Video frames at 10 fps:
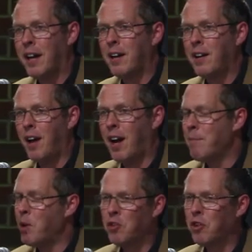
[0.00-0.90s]
And
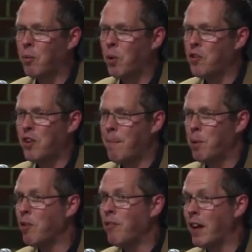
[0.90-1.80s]
I'm not on WhatsApp
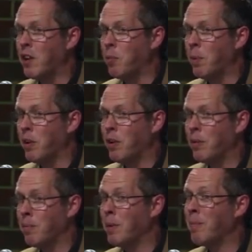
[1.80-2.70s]
or Facebook,
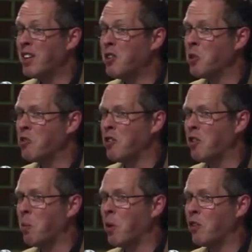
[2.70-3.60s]
but my daughter
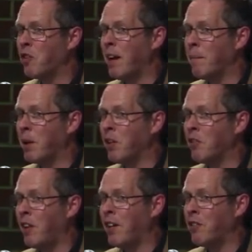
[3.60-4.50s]
is on WhatsApp
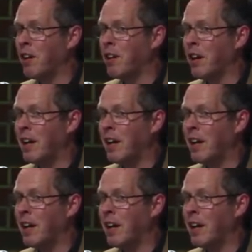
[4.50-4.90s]
because as a, an